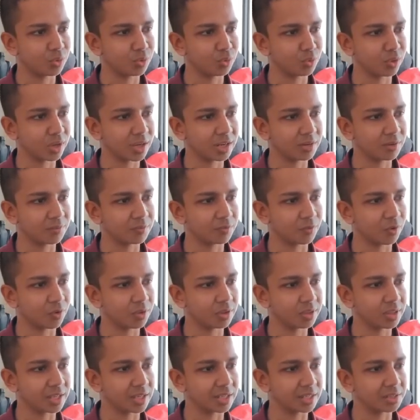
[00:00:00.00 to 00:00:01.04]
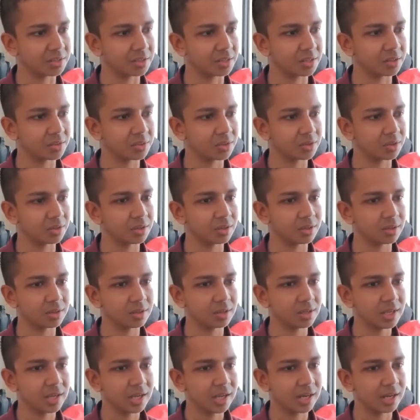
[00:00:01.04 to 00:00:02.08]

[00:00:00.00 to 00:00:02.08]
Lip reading: You can of course increase the